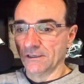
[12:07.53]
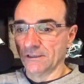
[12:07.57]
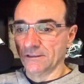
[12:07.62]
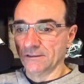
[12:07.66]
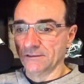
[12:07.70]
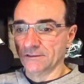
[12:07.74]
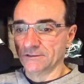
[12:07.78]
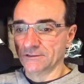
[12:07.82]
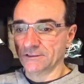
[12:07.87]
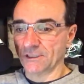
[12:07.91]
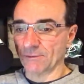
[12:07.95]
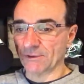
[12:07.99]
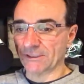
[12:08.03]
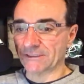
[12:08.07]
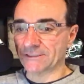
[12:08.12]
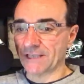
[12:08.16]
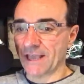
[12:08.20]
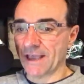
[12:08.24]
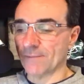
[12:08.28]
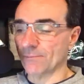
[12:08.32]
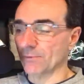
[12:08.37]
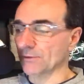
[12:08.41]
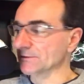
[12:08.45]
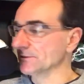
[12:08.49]
some
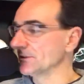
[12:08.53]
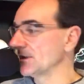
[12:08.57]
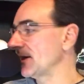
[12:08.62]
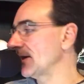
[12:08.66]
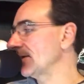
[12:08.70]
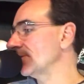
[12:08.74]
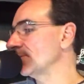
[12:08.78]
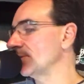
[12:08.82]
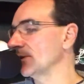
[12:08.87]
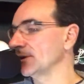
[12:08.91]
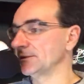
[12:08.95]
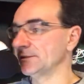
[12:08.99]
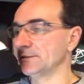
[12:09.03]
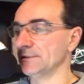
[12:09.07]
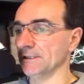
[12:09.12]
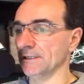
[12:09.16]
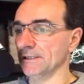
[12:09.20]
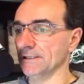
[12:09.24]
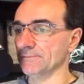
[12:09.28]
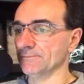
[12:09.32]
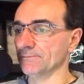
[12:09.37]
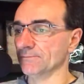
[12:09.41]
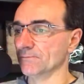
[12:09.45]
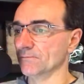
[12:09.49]
examples there, but
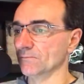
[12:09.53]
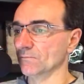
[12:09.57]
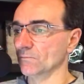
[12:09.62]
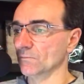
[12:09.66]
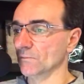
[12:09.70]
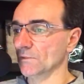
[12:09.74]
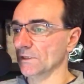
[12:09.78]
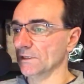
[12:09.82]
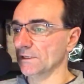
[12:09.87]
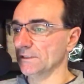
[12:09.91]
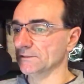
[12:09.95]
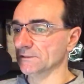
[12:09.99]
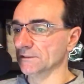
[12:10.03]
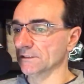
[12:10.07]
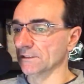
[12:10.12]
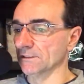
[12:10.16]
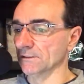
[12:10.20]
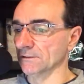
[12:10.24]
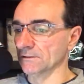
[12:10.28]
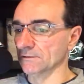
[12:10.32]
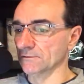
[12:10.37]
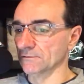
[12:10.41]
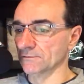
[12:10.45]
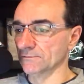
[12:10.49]
it's a
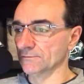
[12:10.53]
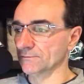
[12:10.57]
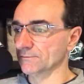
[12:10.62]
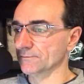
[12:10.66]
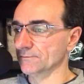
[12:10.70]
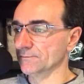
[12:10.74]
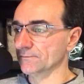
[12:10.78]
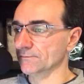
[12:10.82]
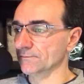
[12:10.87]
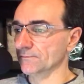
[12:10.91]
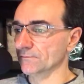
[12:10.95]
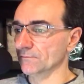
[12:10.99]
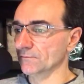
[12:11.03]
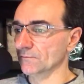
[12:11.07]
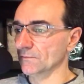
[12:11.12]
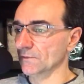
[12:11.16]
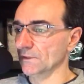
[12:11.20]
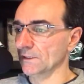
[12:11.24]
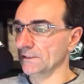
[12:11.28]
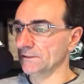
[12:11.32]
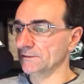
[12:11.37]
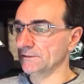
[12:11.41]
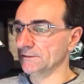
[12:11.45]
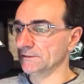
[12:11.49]
little
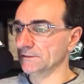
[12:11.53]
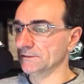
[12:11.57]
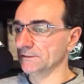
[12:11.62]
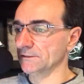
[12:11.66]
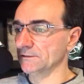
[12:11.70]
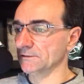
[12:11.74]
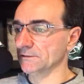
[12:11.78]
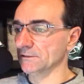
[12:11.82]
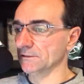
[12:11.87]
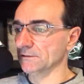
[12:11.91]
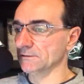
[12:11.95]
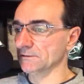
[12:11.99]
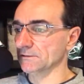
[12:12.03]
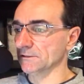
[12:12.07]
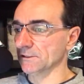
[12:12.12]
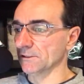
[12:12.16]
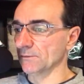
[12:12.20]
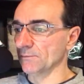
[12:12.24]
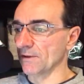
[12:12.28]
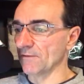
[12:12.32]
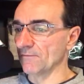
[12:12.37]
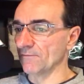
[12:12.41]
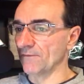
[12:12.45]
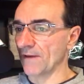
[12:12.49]

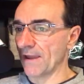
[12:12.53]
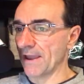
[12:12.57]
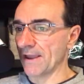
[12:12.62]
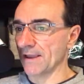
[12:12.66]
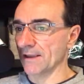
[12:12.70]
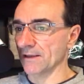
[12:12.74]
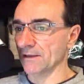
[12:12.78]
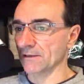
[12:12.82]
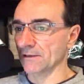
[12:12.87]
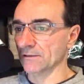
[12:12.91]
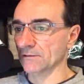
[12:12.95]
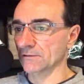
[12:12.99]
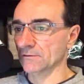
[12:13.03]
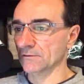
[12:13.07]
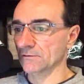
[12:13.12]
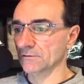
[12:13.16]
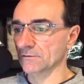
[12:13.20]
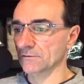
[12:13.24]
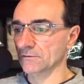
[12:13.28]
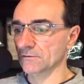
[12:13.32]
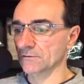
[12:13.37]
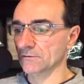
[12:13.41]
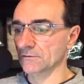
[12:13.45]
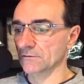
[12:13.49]
bit vague,
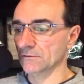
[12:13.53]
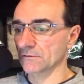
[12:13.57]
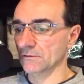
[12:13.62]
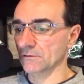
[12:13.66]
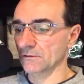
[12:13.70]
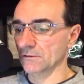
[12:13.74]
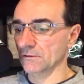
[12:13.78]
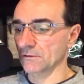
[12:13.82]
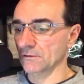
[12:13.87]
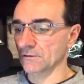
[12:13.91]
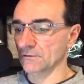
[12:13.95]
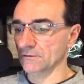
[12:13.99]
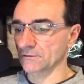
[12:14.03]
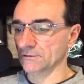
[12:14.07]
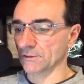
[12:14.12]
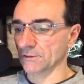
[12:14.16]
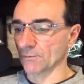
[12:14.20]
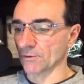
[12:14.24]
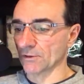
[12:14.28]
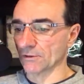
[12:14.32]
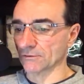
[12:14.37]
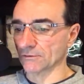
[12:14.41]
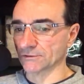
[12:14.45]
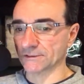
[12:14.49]
some of
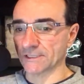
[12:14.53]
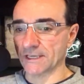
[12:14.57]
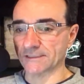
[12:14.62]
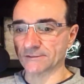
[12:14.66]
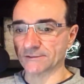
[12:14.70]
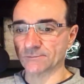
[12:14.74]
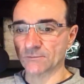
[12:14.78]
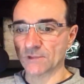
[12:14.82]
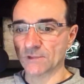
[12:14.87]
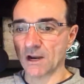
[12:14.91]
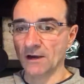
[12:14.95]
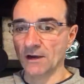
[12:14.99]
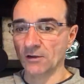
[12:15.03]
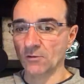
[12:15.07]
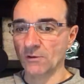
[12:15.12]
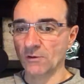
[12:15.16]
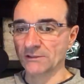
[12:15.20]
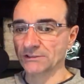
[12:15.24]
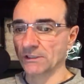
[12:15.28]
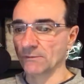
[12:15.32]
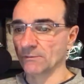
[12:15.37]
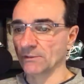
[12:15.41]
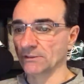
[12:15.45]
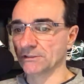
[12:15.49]
those things. All right, question
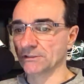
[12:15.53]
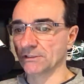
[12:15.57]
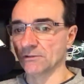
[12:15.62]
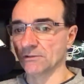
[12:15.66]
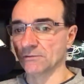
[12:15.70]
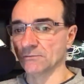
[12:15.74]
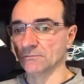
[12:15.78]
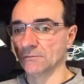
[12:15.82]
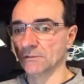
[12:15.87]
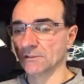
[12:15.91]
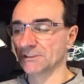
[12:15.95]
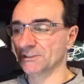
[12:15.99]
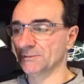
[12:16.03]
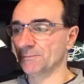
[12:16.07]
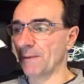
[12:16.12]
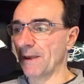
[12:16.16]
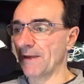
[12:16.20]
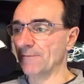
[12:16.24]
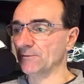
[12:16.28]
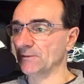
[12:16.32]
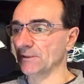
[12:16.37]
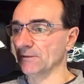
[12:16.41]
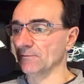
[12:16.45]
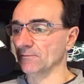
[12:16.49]
number two.
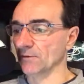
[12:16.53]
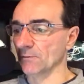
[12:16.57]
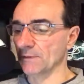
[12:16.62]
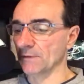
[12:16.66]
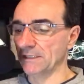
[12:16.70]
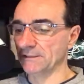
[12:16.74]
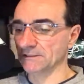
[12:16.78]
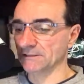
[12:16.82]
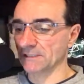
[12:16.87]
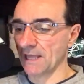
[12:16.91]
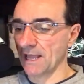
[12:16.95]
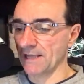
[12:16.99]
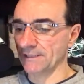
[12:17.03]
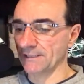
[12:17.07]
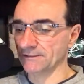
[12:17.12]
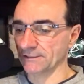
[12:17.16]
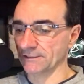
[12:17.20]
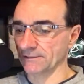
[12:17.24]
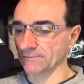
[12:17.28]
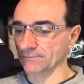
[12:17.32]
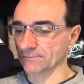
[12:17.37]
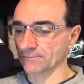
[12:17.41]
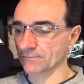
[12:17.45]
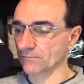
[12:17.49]
Spefton from East
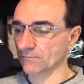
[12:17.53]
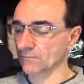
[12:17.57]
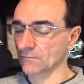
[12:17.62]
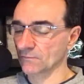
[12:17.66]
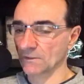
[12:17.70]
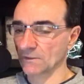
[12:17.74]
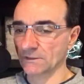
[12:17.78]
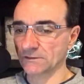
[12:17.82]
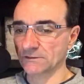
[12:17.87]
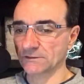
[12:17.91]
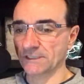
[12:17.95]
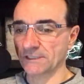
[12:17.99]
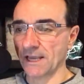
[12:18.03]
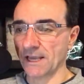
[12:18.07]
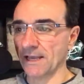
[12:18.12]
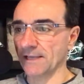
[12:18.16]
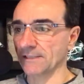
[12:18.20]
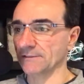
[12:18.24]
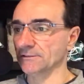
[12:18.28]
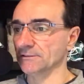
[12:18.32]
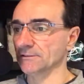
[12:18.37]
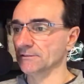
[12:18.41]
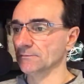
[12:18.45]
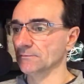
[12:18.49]
Lansing
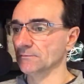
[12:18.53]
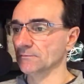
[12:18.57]
says,